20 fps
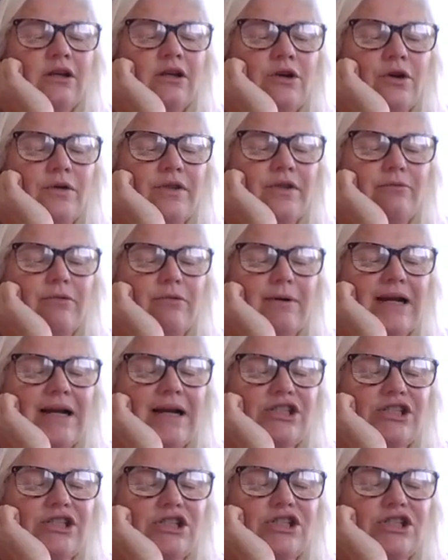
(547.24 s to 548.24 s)
You know, the
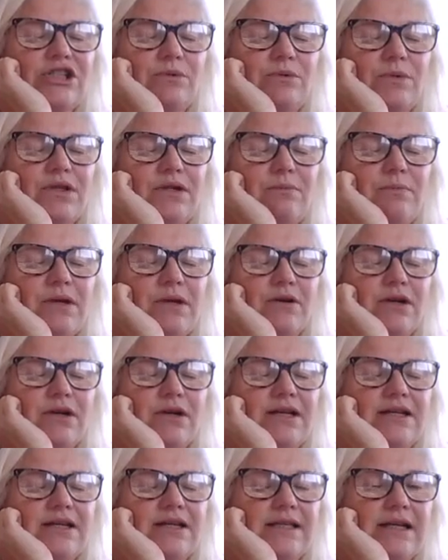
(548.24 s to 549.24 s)
relationship with
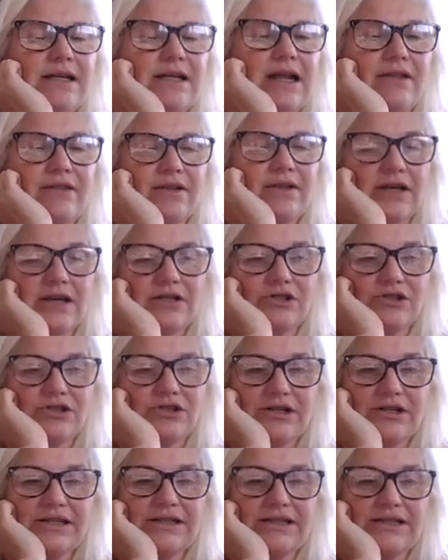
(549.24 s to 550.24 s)
Americas and other
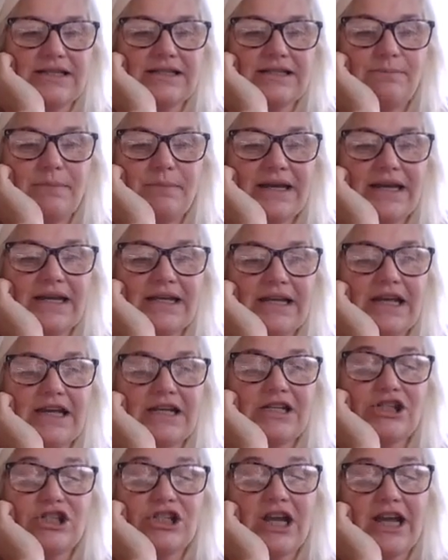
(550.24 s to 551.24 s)
countries, there's been
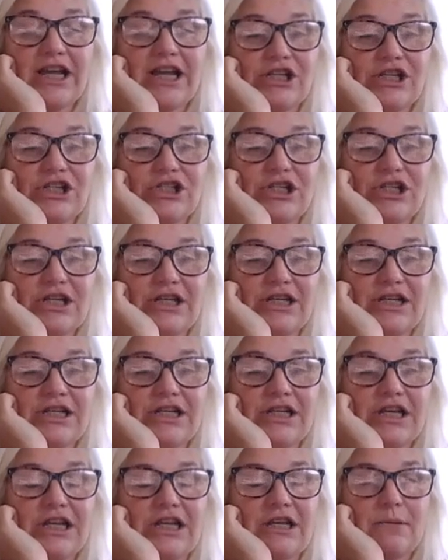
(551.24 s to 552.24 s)
a change
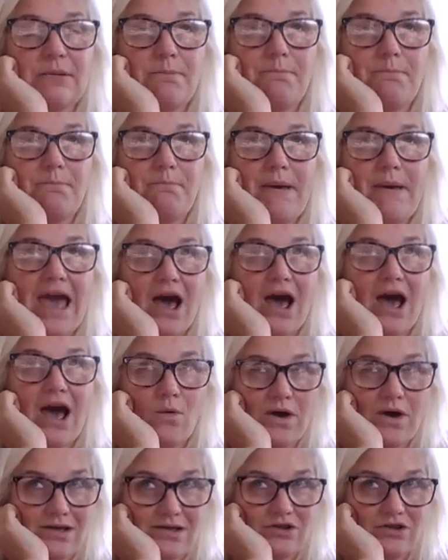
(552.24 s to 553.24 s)
in
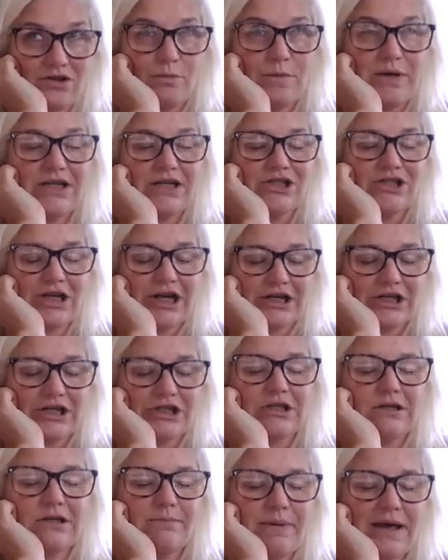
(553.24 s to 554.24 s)
power. There'll be a
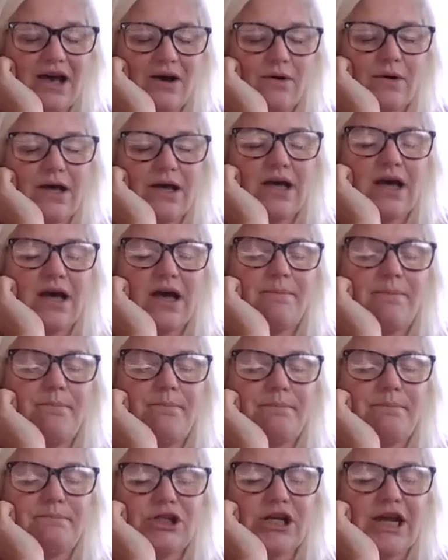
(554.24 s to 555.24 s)
change in power, a
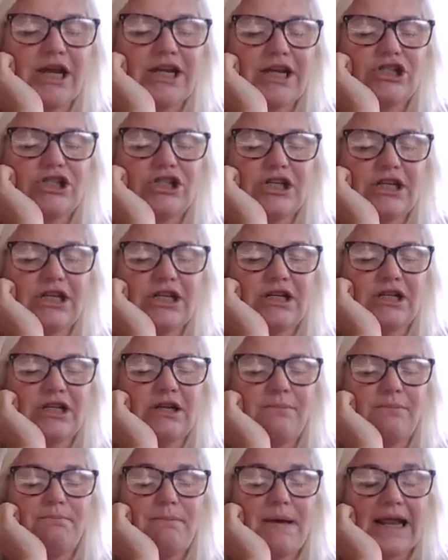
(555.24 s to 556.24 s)
change
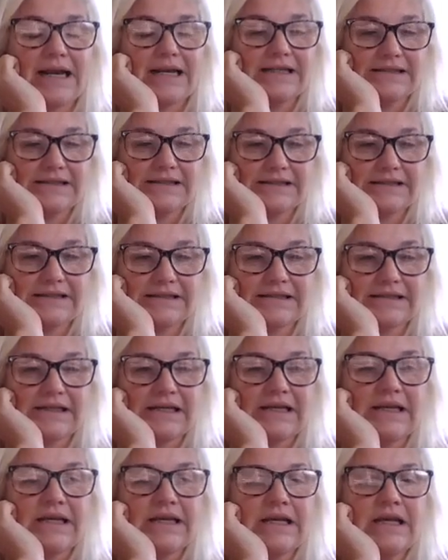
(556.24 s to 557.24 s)
in balance,
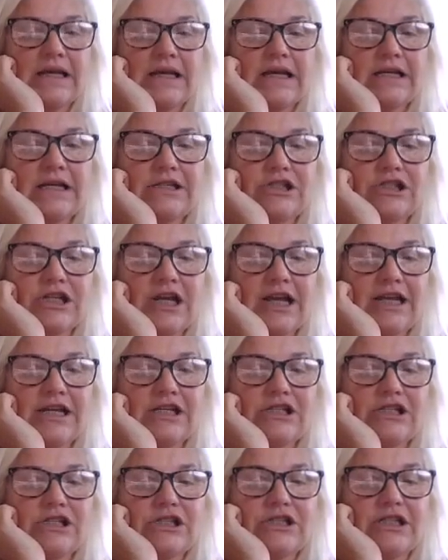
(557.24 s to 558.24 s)
a
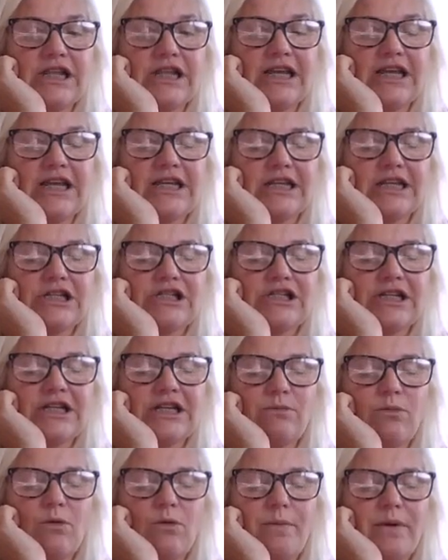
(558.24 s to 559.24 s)
change. The
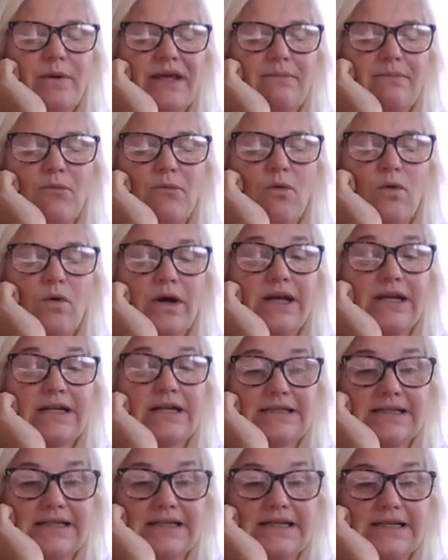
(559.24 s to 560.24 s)
energy will be more
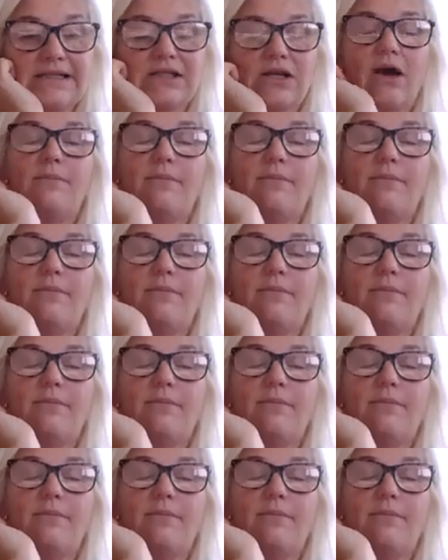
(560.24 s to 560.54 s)
intense.